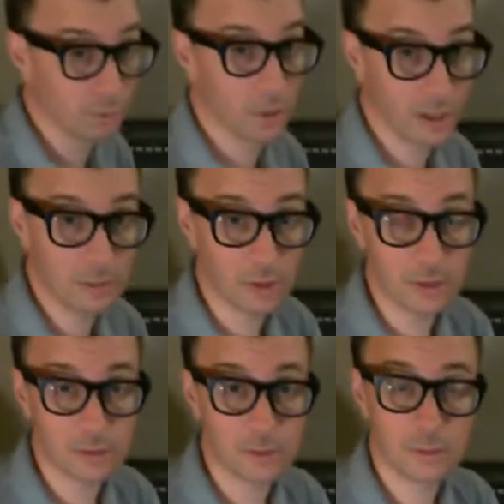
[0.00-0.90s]
my game
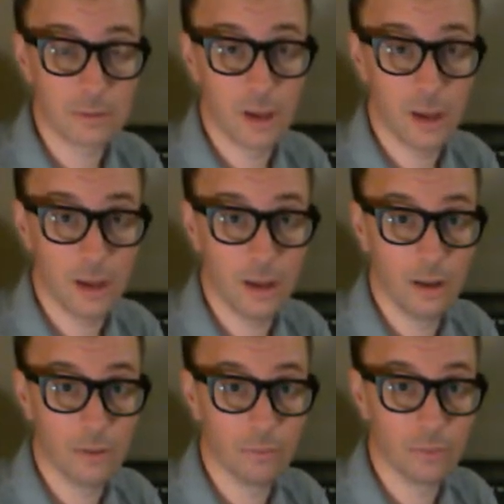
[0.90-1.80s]
list
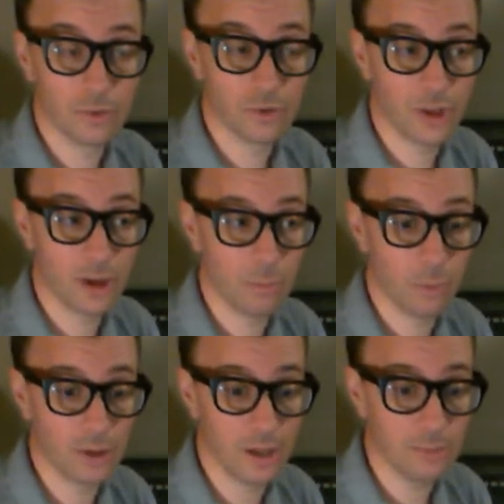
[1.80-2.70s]
and set up what
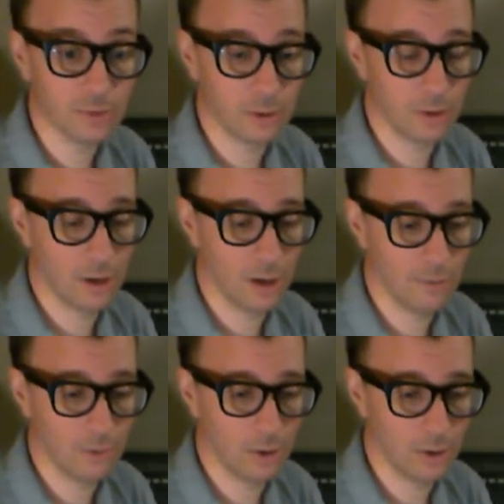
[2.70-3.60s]
games I'm going to have
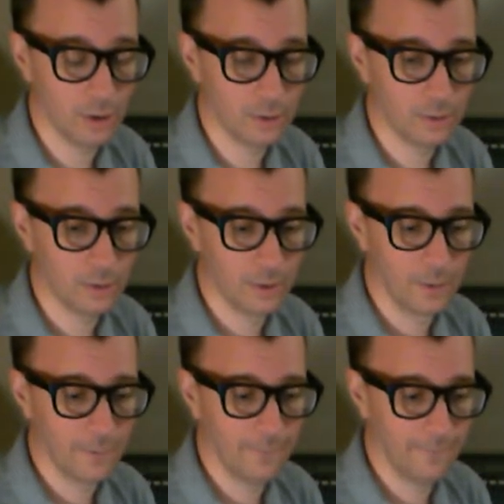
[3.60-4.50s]
on it.
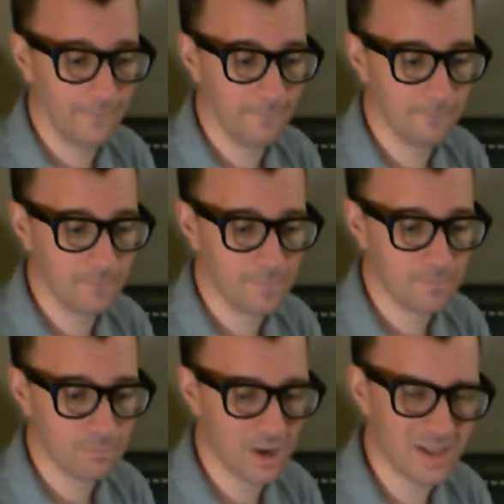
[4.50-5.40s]

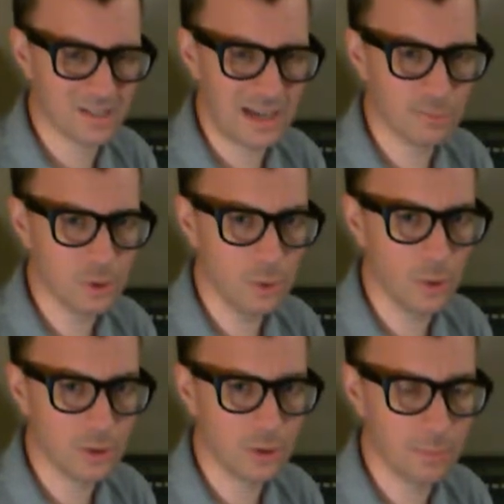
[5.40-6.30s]
By that time too, I
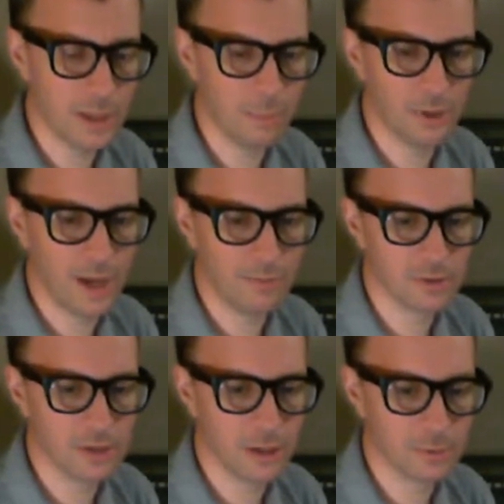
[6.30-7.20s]
should be able to have it
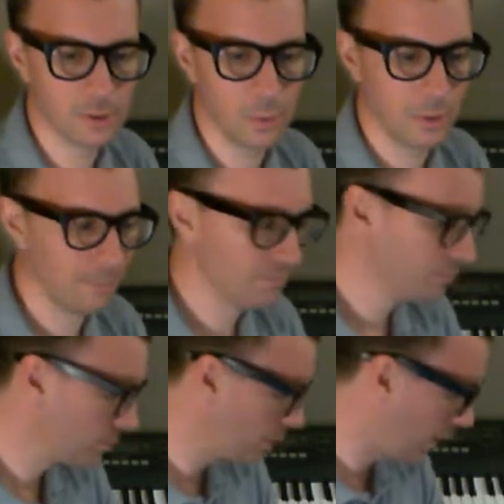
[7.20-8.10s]
set up so I